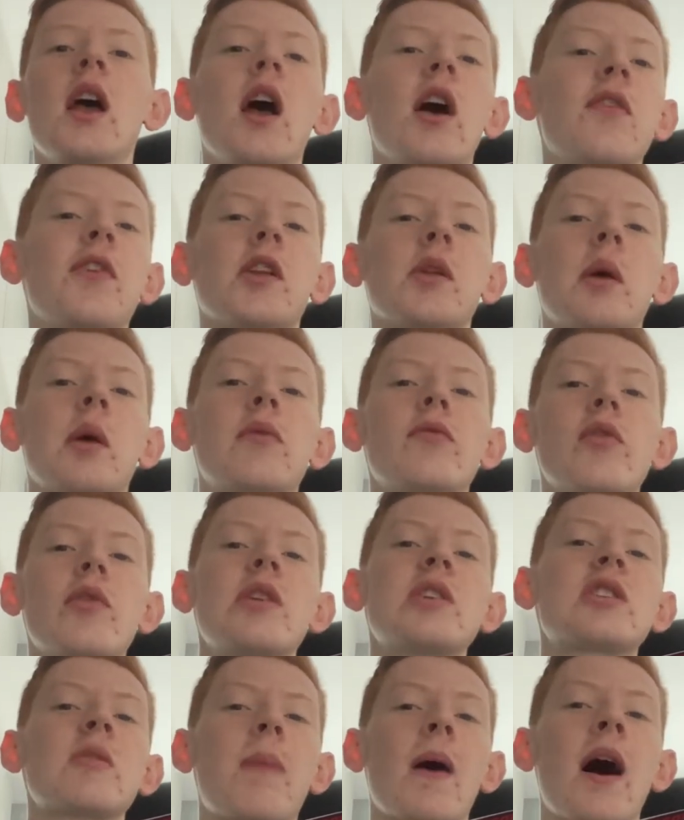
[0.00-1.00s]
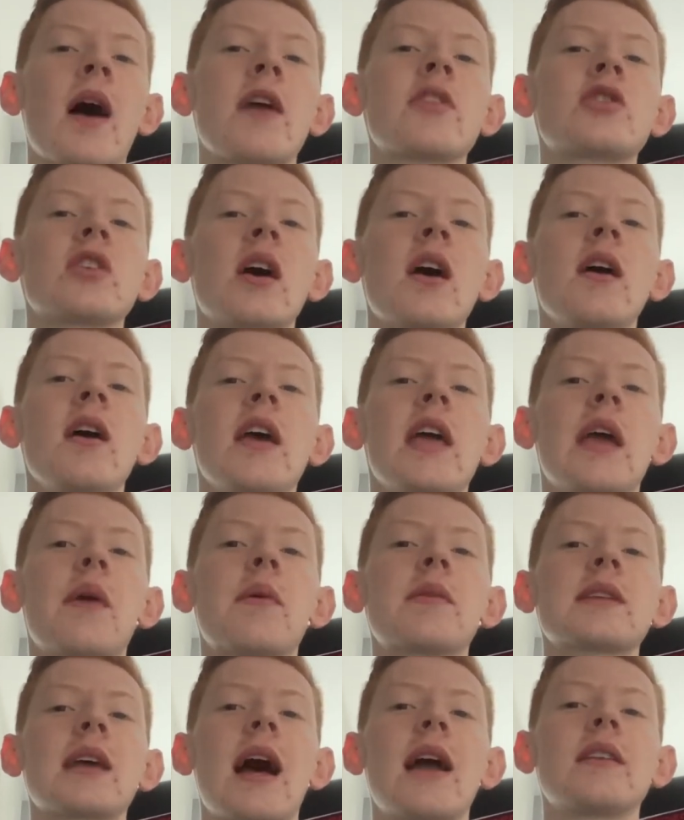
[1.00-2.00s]
Following Rooney's departure, he
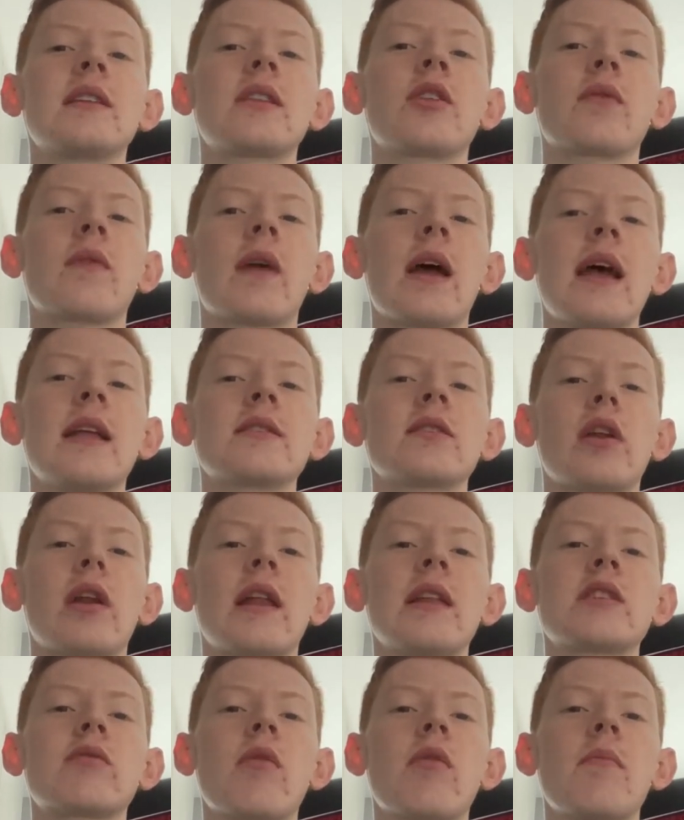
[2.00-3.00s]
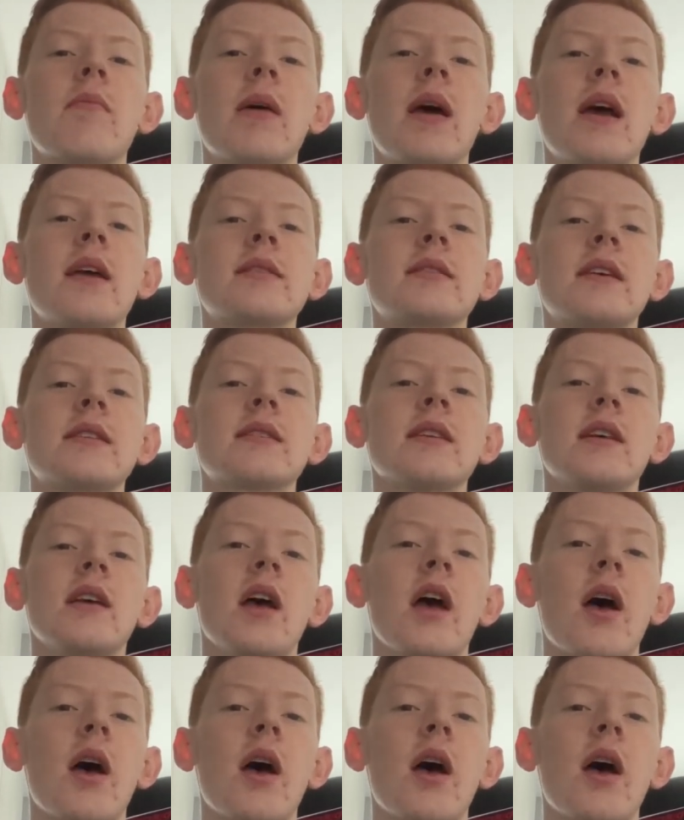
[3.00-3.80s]
was handed the reins on an interim basis